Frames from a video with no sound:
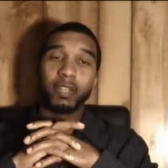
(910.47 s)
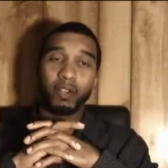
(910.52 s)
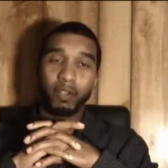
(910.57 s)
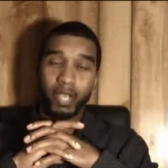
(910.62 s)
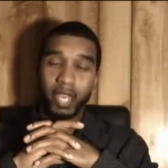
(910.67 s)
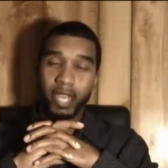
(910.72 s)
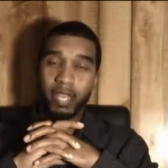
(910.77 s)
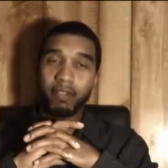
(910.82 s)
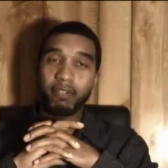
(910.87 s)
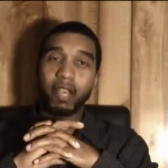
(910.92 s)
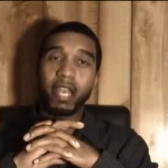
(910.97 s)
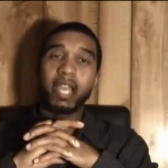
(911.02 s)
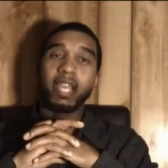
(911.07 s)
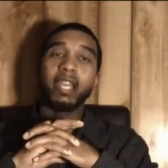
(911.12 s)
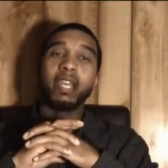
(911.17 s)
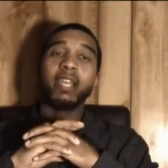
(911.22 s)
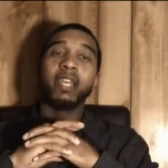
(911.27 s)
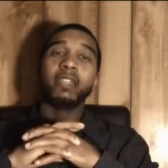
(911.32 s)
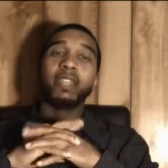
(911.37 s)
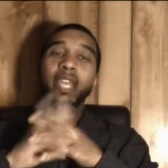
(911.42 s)
Okay,
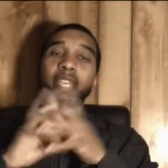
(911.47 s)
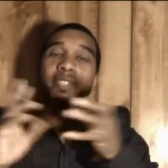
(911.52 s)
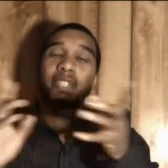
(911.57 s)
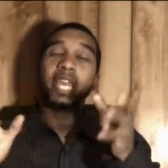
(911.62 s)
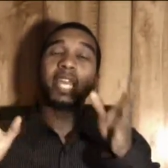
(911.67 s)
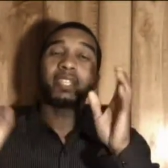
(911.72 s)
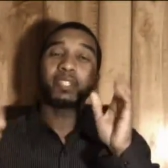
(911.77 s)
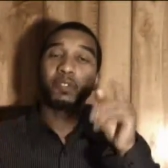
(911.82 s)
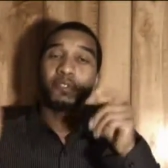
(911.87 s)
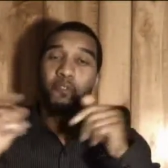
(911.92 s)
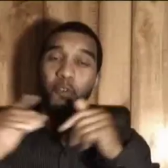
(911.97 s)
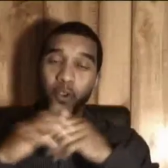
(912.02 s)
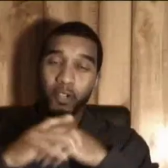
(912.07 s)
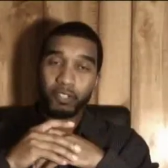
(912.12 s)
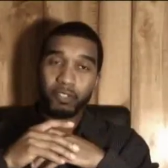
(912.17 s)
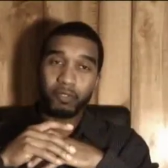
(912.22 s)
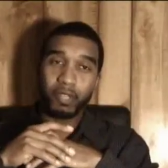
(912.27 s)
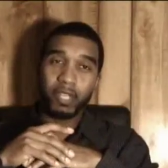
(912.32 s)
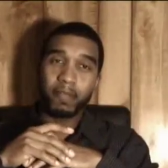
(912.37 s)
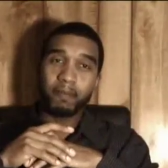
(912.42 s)
right? They say it's a
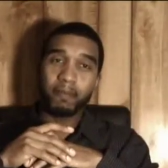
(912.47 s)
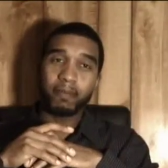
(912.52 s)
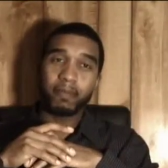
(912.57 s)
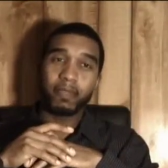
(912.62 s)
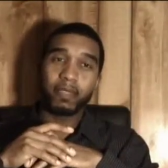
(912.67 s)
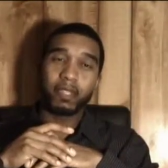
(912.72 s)
forgery.